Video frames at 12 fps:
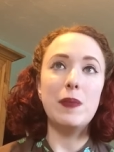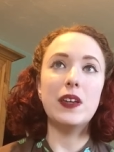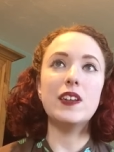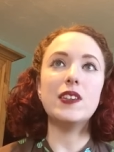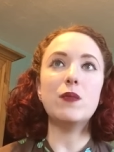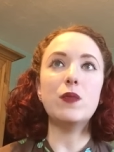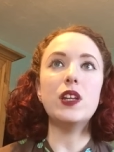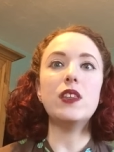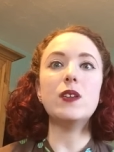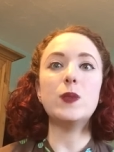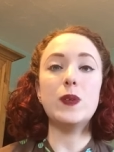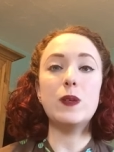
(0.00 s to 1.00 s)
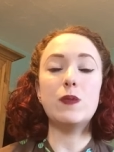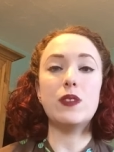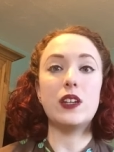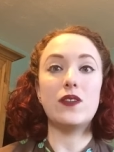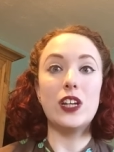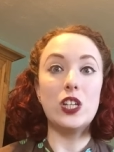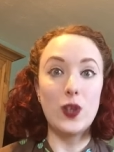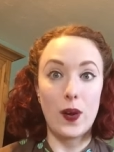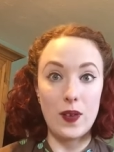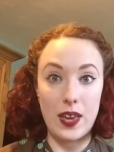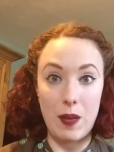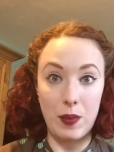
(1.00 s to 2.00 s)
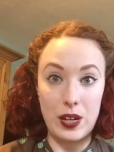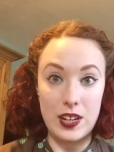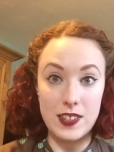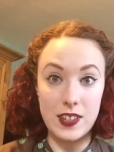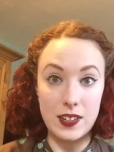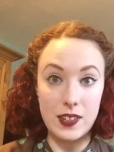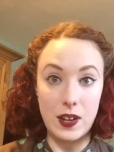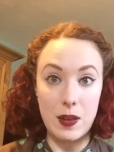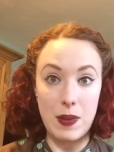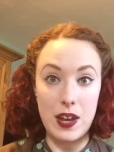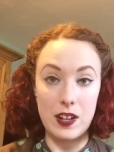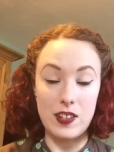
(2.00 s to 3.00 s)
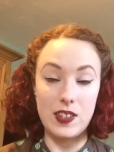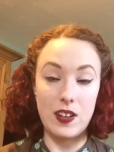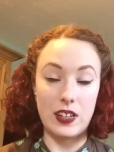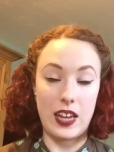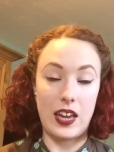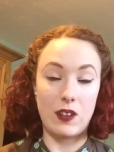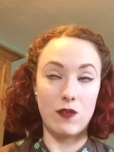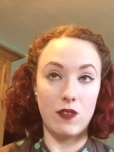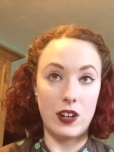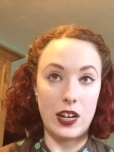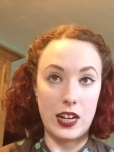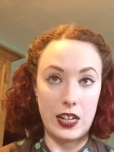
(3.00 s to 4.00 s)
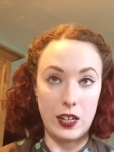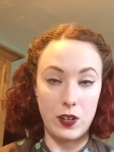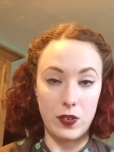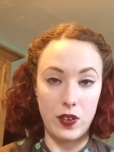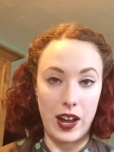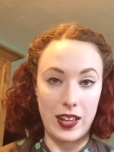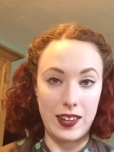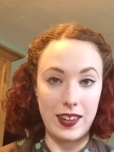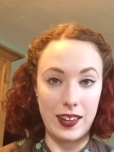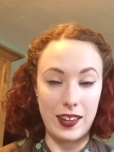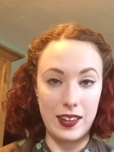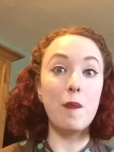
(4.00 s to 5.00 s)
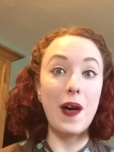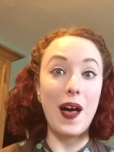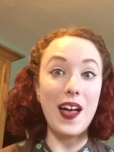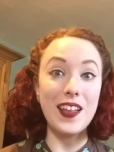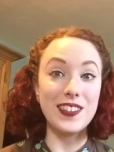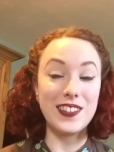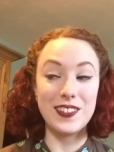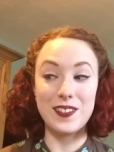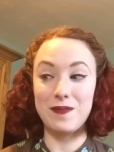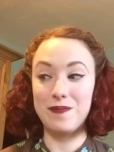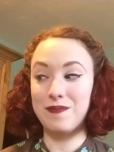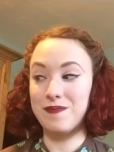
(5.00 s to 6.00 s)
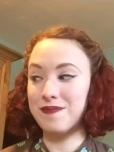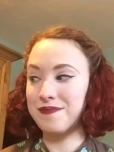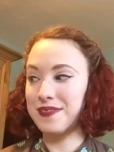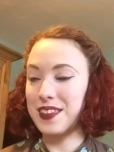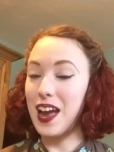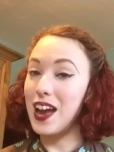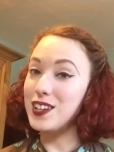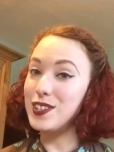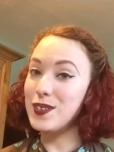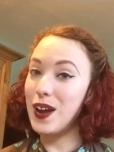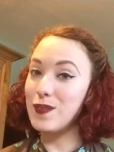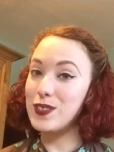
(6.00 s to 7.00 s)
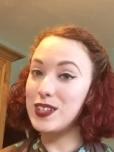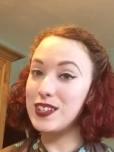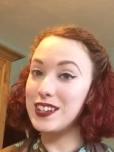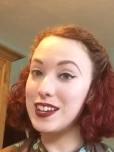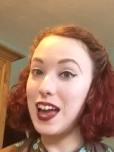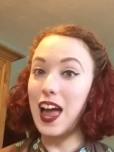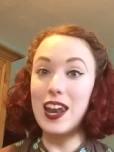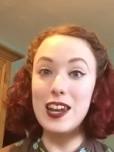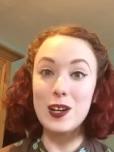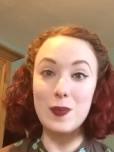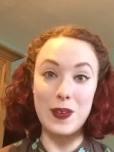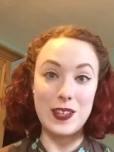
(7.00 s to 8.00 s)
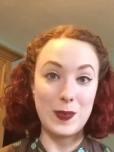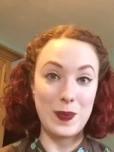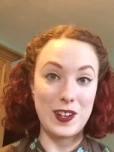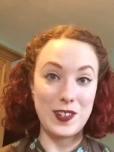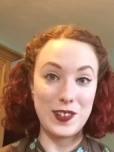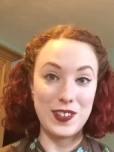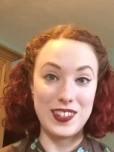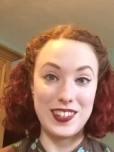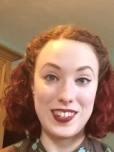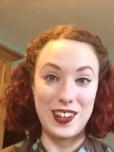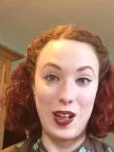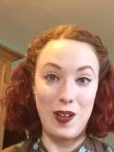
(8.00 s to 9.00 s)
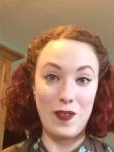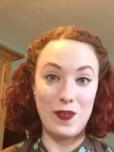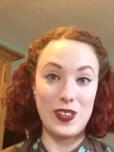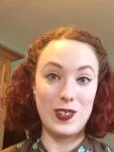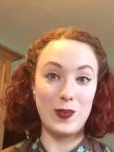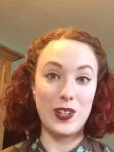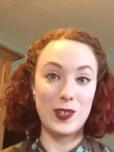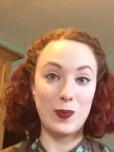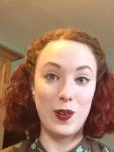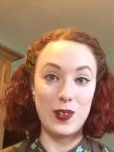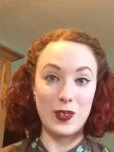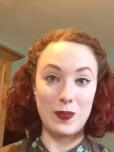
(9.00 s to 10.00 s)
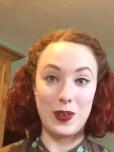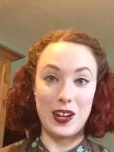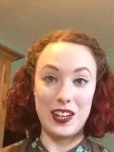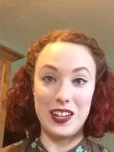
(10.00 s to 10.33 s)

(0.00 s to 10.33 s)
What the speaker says: because I'm one of those people that if I don't get my knitting time in, I start getting really cranky. But I do have something a little bit special to start off this week's What's on My